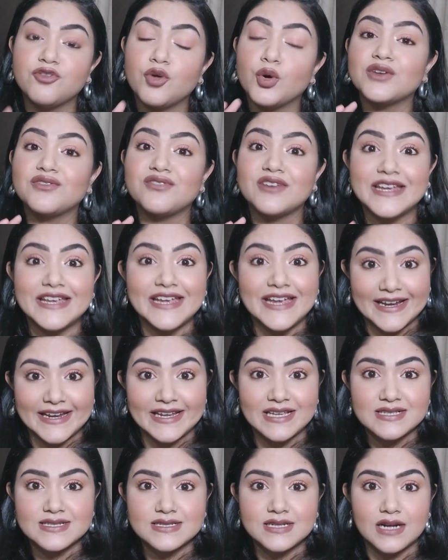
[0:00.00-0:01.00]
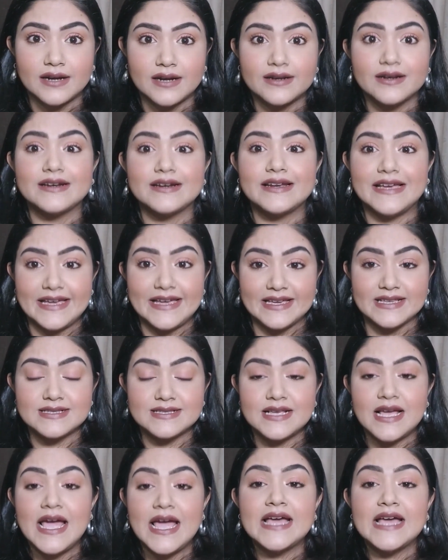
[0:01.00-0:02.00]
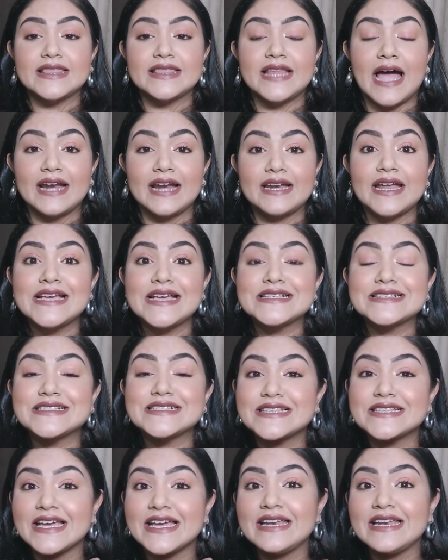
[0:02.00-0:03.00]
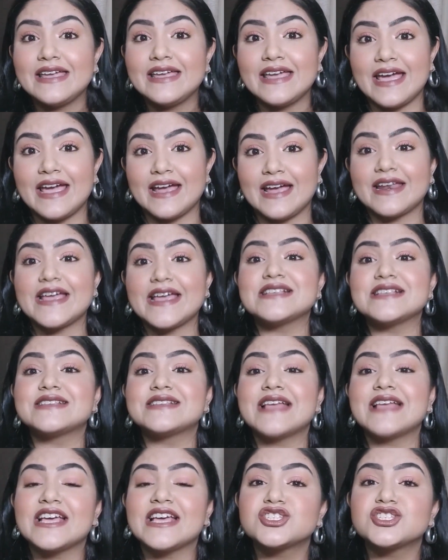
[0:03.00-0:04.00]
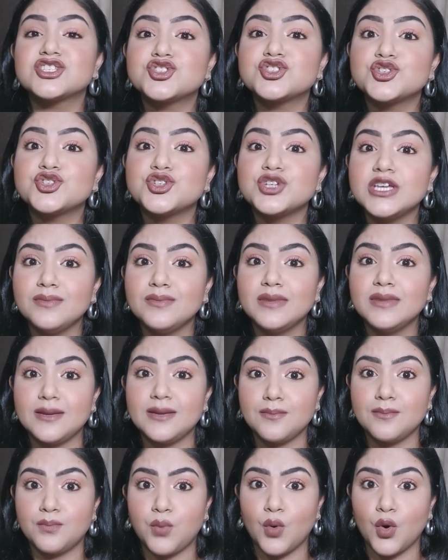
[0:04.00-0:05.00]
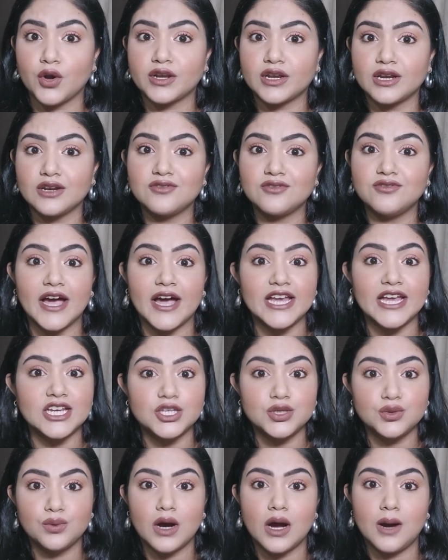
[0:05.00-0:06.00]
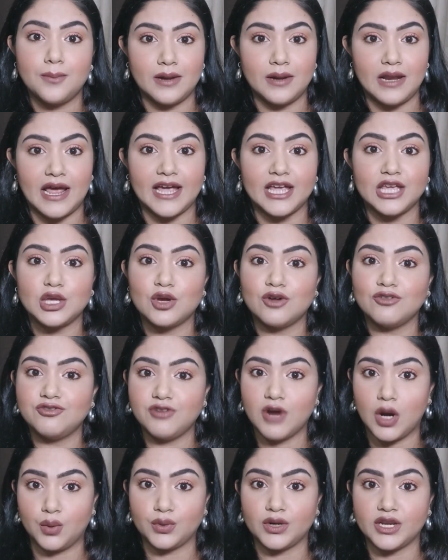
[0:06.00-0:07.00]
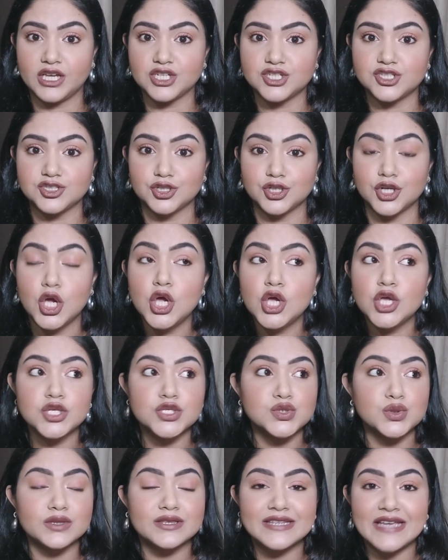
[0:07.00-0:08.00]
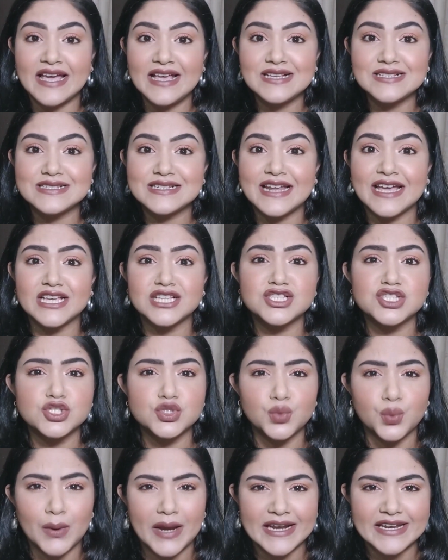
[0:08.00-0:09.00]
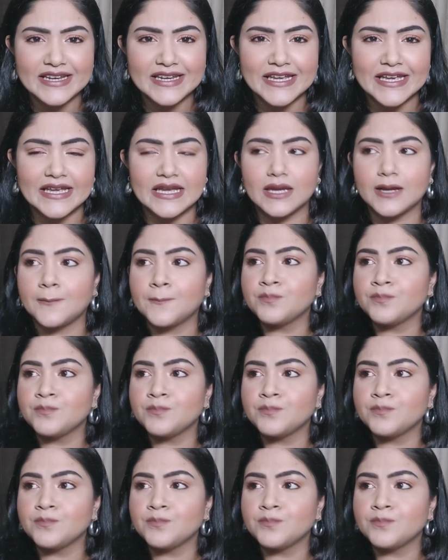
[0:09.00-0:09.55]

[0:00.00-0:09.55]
before even getting started is that skincare is extremely important while you are applying your foundation. So things like sweating